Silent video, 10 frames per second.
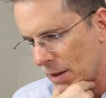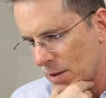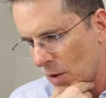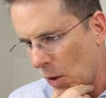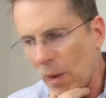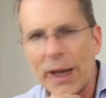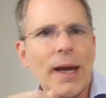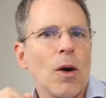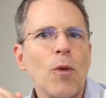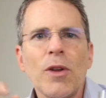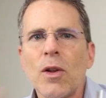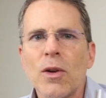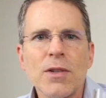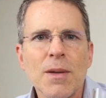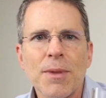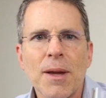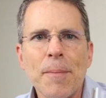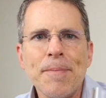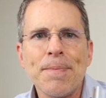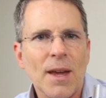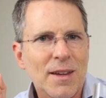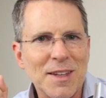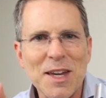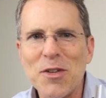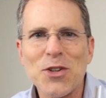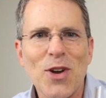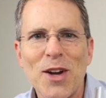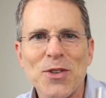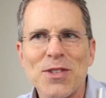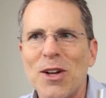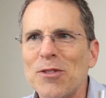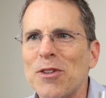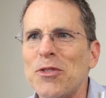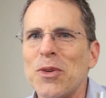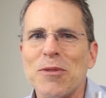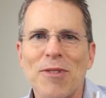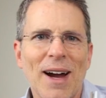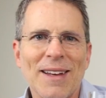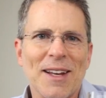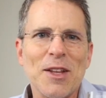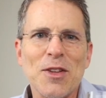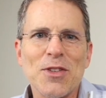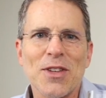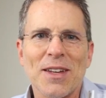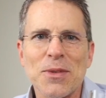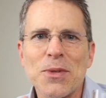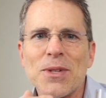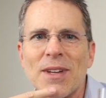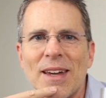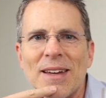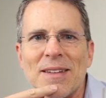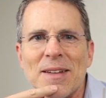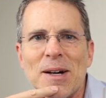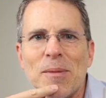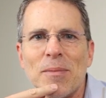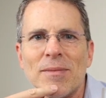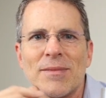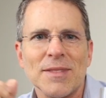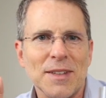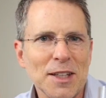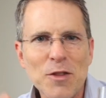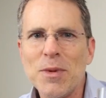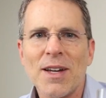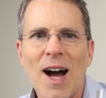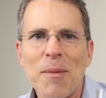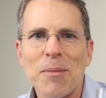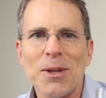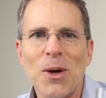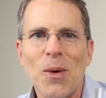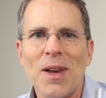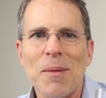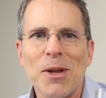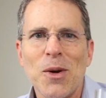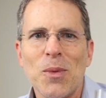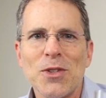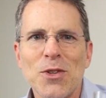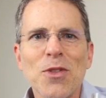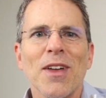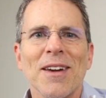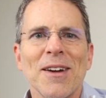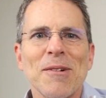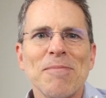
So again, hopefully you learned something. Give it a try yourself if you can find any of these things, and leave me a comment below and let me know what you think.